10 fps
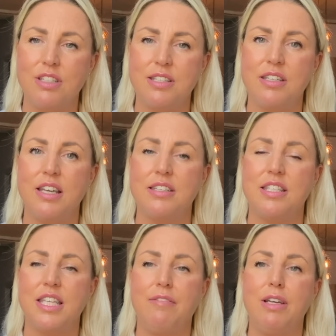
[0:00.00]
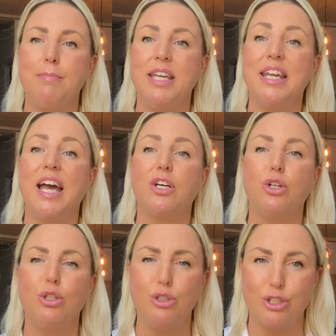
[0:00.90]
doesn't necessarily mean
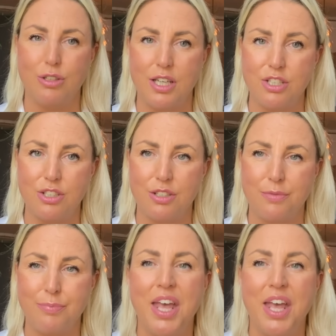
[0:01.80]
acculturation.